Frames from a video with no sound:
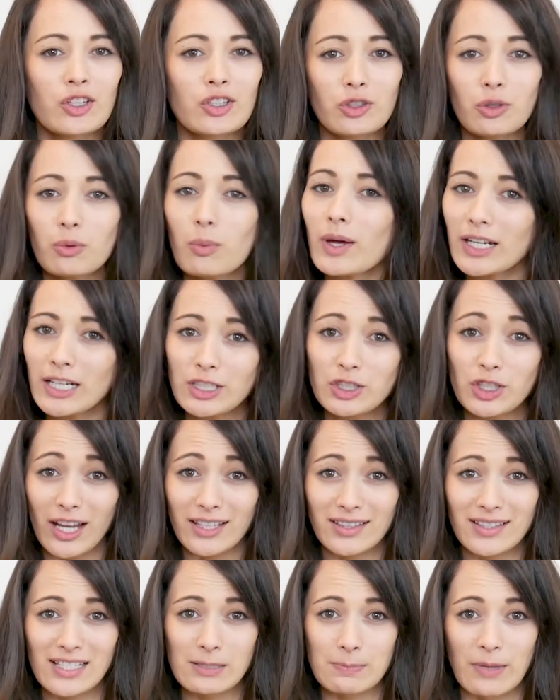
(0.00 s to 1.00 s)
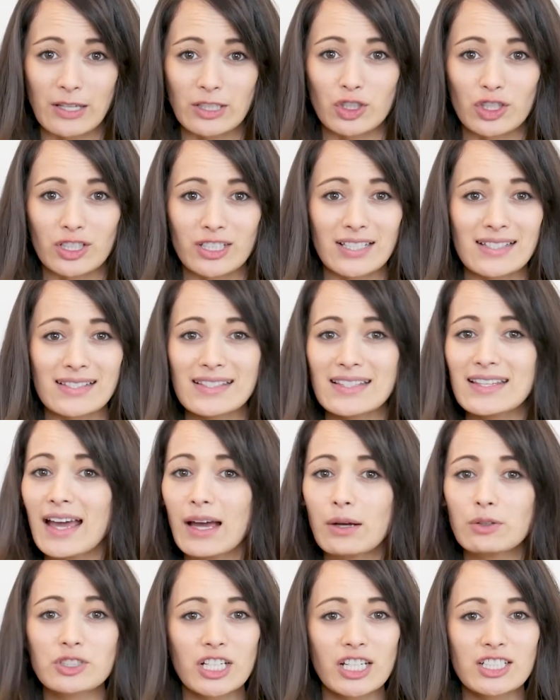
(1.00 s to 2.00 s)
You'll want to track this metric to see
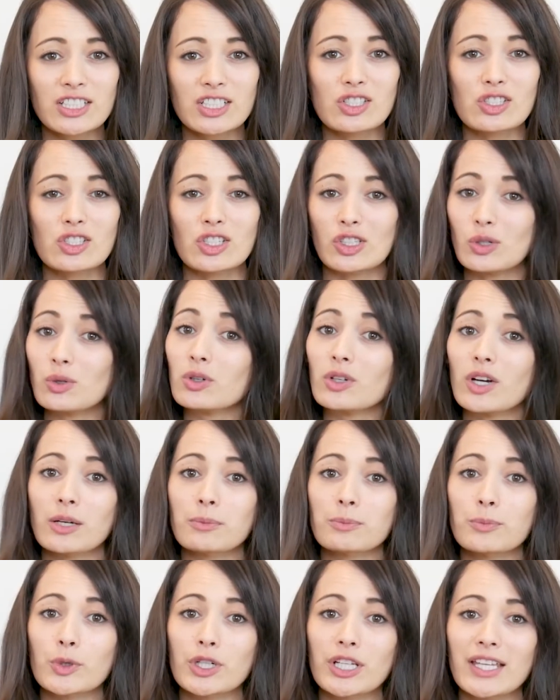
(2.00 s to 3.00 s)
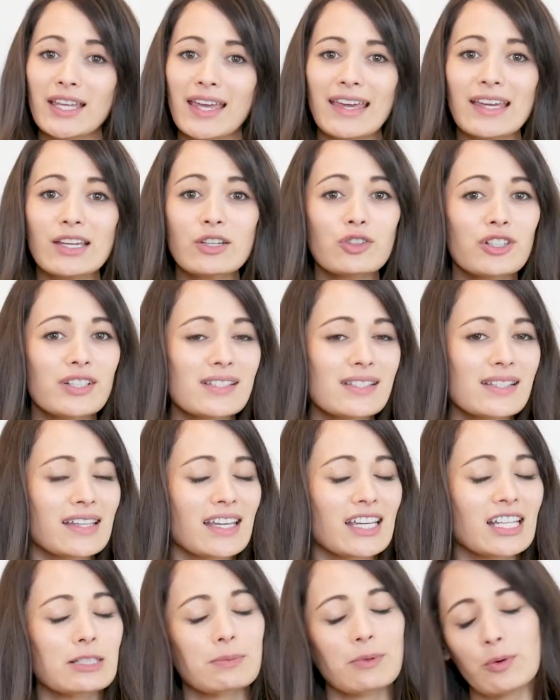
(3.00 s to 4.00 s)
how changes to your onboarding increase
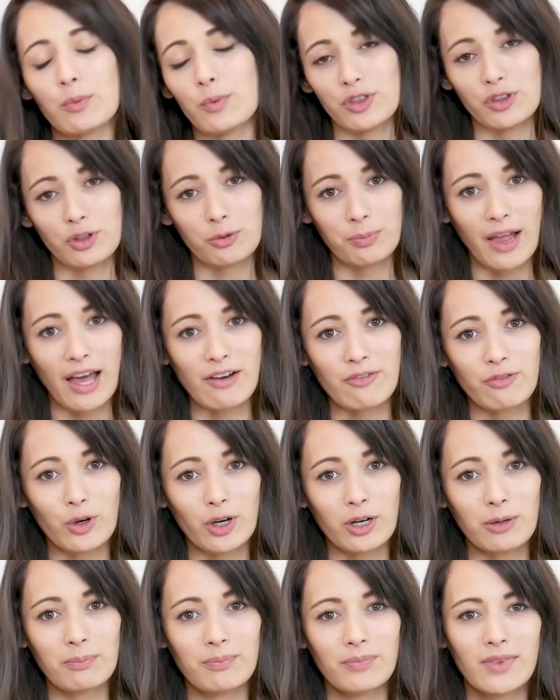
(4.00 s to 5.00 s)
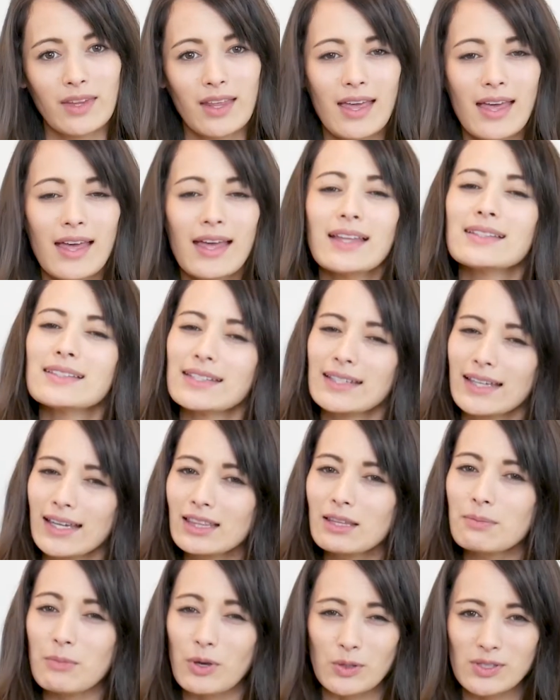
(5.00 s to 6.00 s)
engagement with your platform. To
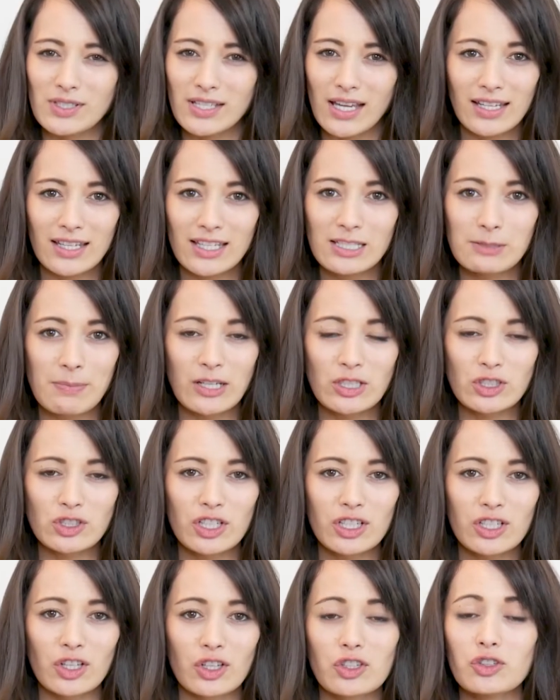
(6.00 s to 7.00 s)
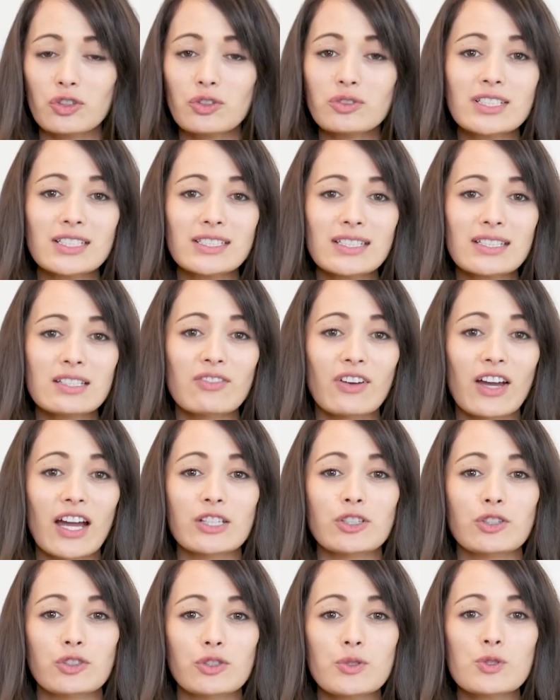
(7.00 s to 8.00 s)
get the most out of this metric, you'll need to
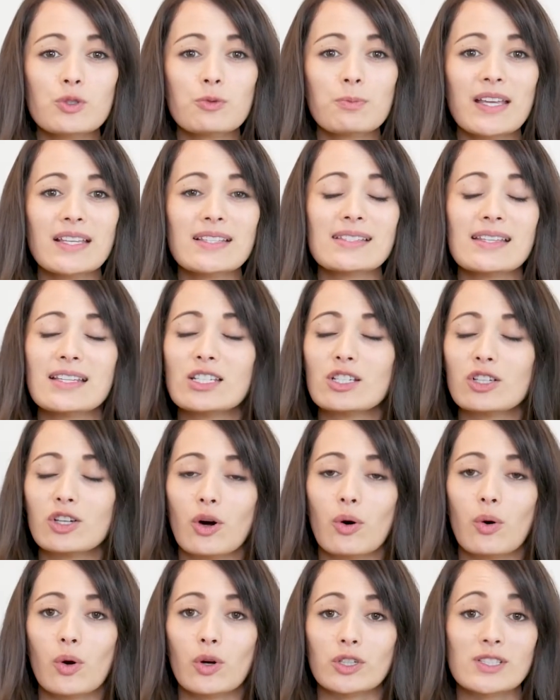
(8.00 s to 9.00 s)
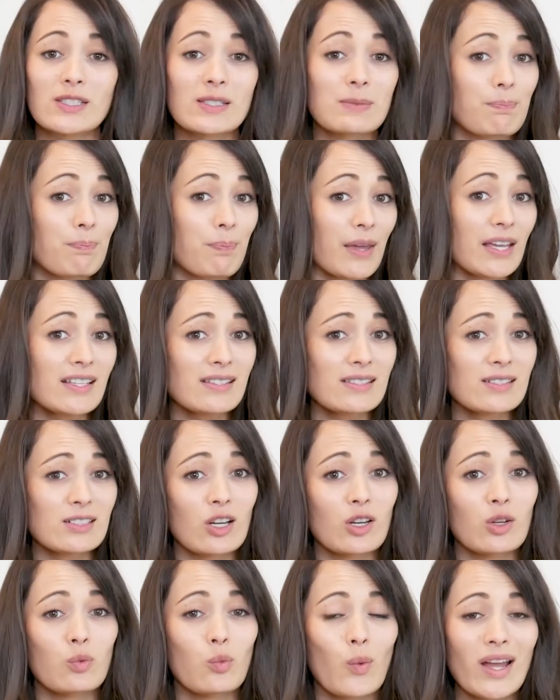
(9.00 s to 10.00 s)
divide your user base into cohorts based
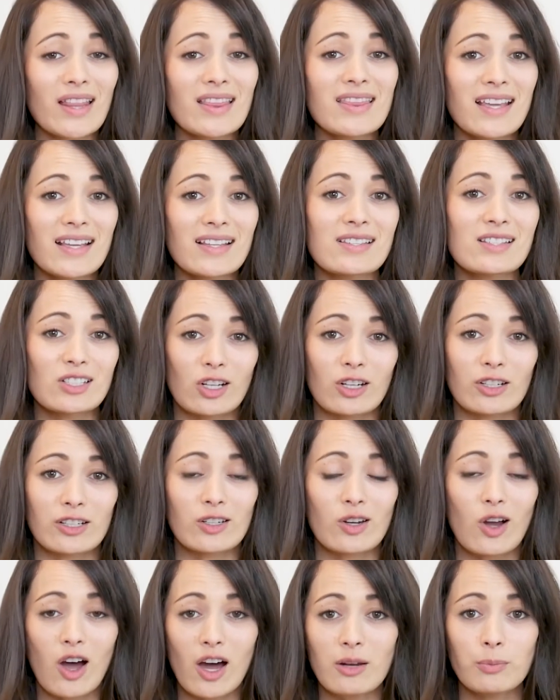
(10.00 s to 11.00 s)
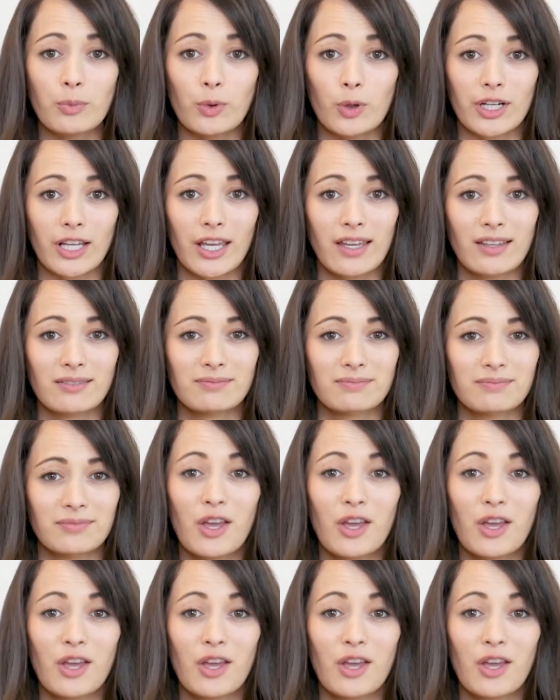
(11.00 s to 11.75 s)
on when they started onboarding.